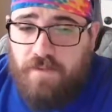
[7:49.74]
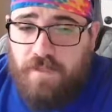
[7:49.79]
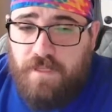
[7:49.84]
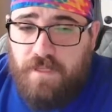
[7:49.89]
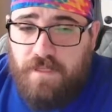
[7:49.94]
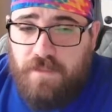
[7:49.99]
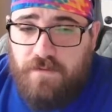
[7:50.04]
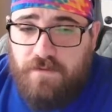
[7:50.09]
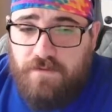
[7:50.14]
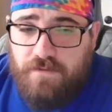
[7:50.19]

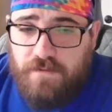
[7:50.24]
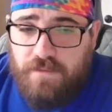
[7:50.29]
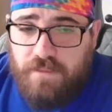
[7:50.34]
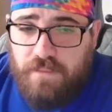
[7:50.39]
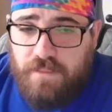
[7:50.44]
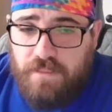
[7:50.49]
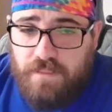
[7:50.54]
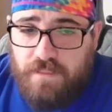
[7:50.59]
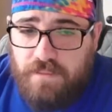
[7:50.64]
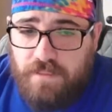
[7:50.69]
he
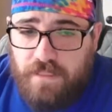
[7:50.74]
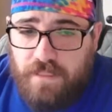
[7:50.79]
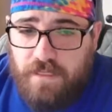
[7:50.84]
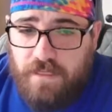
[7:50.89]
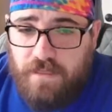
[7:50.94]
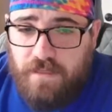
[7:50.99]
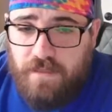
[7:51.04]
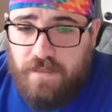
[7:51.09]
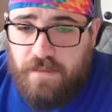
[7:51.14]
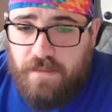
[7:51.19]
usually
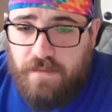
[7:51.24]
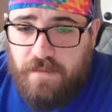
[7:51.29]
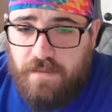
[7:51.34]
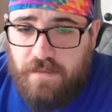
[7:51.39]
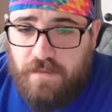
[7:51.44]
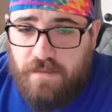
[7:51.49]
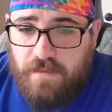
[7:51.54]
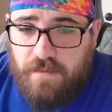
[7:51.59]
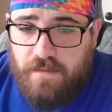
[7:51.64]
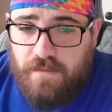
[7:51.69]
doesn't get
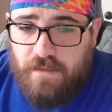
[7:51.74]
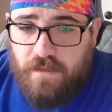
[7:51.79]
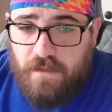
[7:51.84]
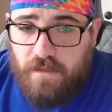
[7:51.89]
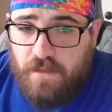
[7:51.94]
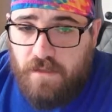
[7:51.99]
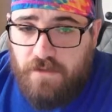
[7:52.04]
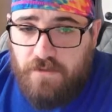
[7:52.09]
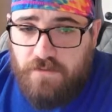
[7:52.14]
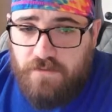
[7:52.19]

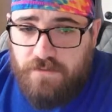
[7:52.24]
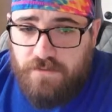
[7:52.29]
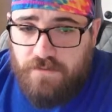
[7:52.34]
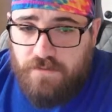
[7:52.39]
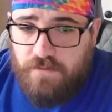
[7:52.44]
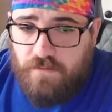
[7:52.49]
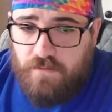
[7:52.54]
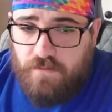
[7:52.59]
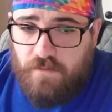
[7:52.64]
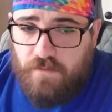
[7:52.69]

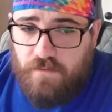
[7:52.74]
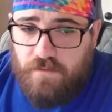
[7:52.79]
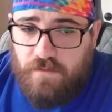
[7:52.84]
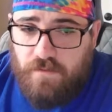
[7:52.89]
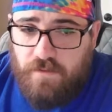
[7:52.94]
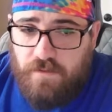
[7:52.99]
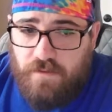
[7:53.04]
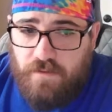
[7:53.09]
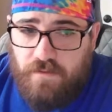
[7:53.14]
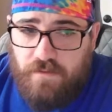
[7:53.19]
close
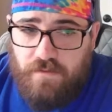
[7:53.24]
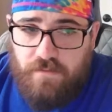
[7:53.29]
or